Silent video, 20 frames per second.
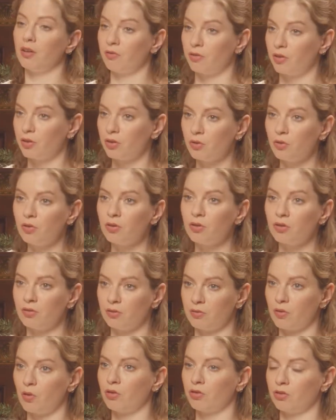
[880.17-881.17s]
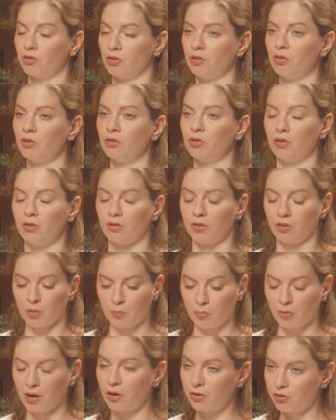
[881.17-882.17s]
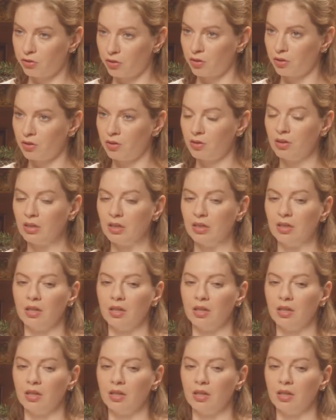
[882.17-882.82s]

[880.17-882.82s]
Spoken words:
For you, your devotional, your prayer journal.